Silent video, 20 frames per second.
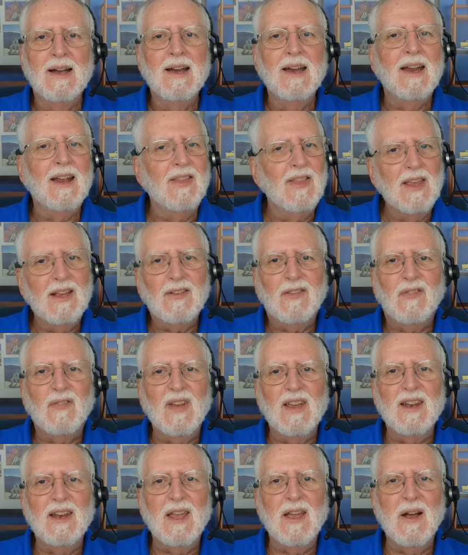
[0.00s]
In this
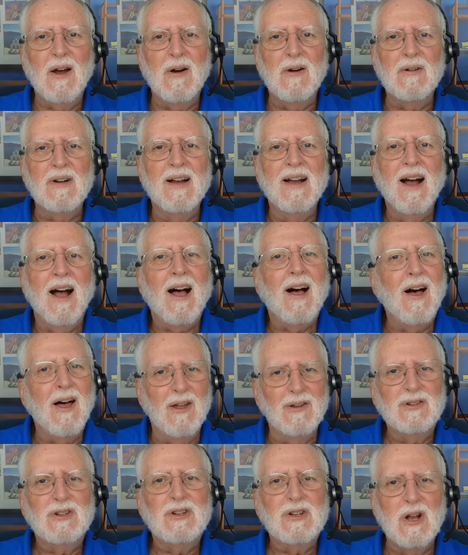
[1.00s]
video, I'll
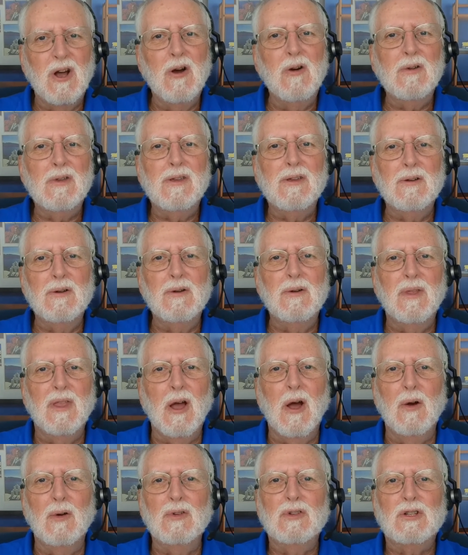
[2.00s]
show you
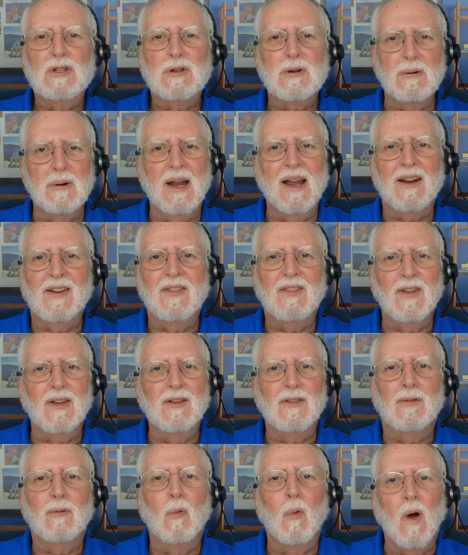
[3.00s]
those tricks
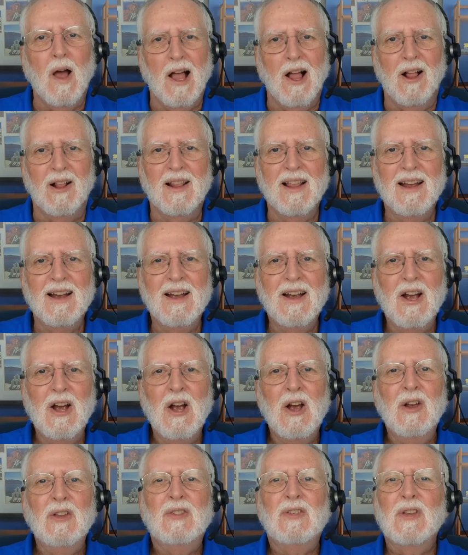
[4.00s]
as well.
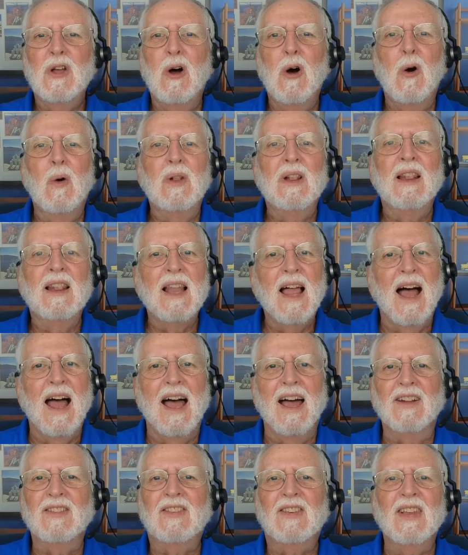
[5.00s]
So
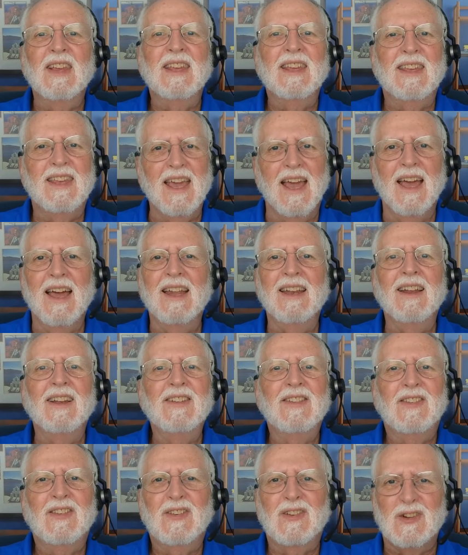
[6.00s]
let's get
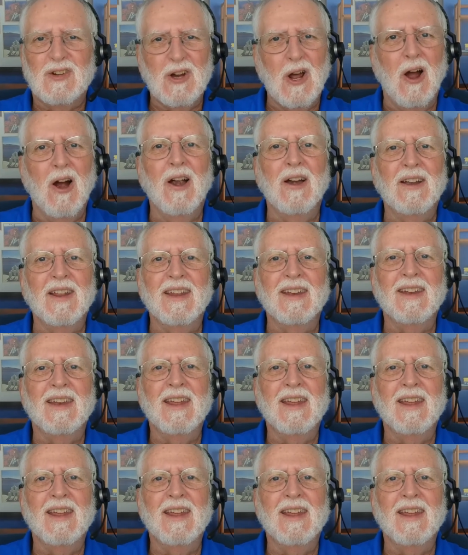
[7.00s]
started.